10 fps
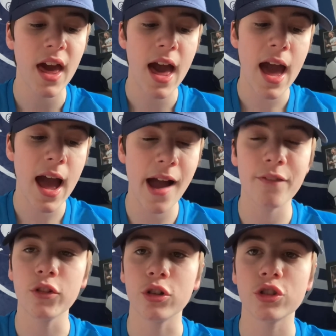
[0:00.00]
have
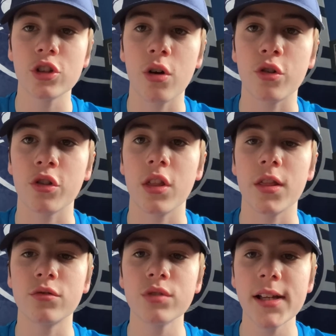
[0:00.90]
not sold on. And
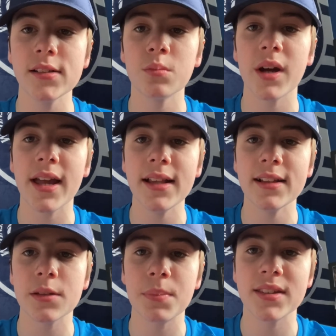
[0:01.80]
the reason we're in
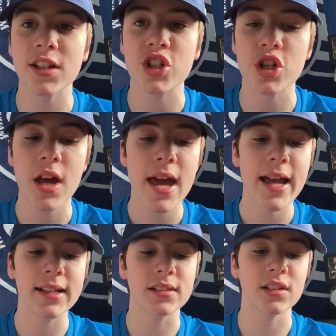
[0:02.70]
this position
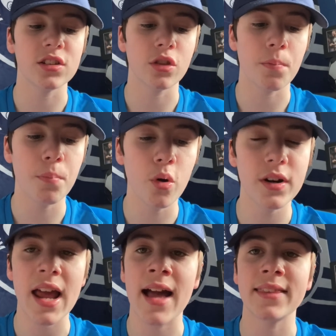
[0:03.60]
is because of the board
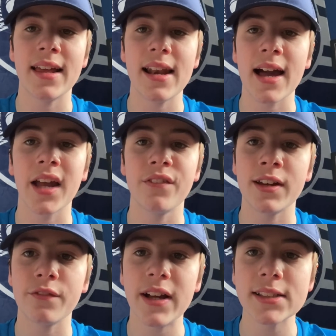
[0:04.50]
and their lack of
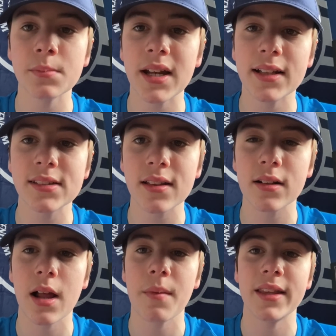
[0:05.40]
investment into the
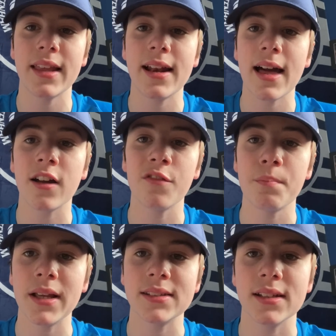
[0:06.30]
club and their lack of
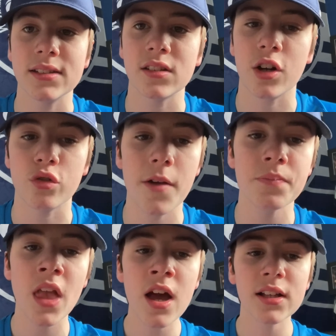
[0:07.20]
business done, right?
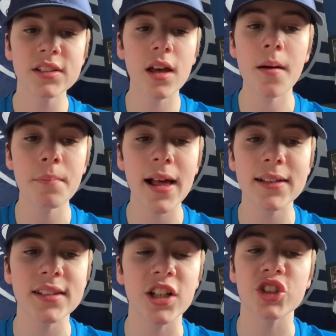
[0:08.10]
Certain players
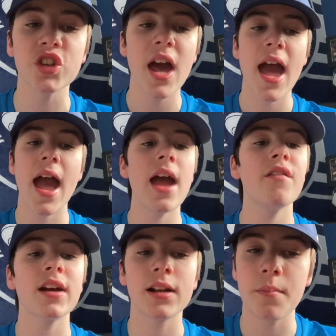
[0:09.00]
such as
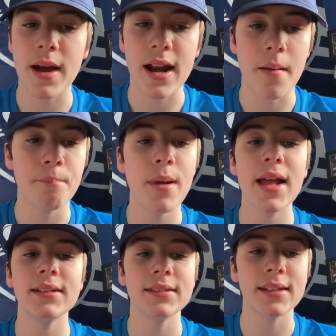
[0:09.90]
Eric Lamella,
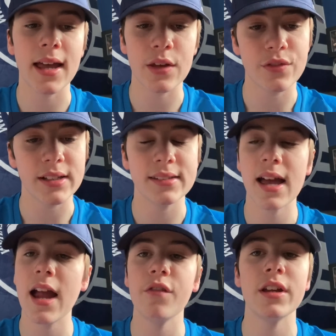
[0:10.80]
Ben Davies,
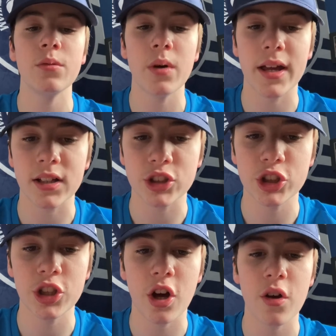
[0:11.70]
Harry Winks,
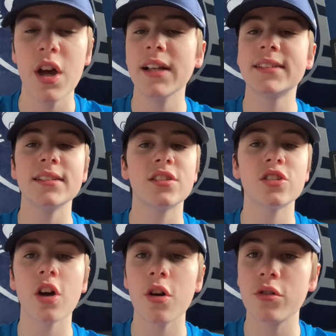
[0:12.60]
you know,
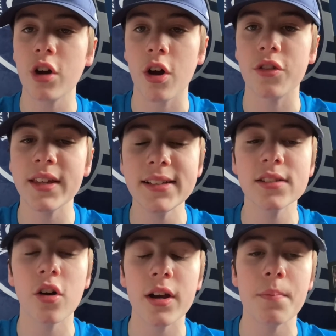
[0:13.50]
Sissoko, these
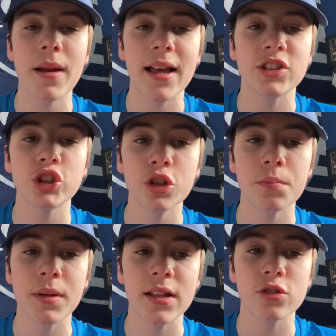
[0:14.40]
kind of players shouldn't
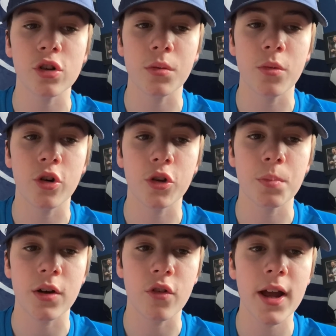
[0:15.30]
be at Tottenham
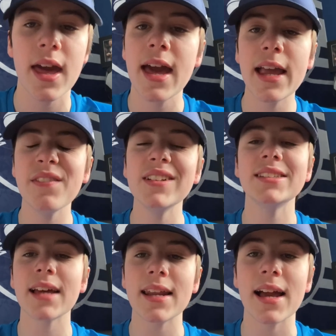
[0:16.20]
Hotspur, right? Even
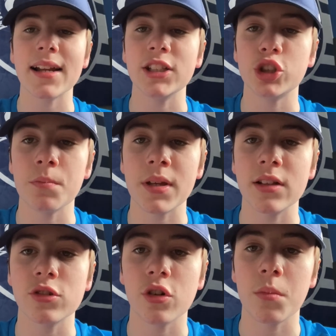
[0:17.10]
Dele Alli shouldn't be at
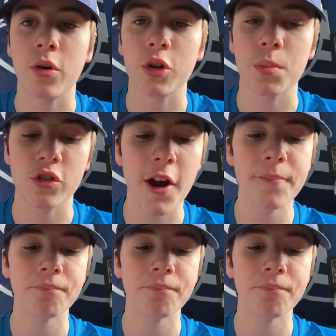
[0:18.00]
Tottenham Hotspur, right?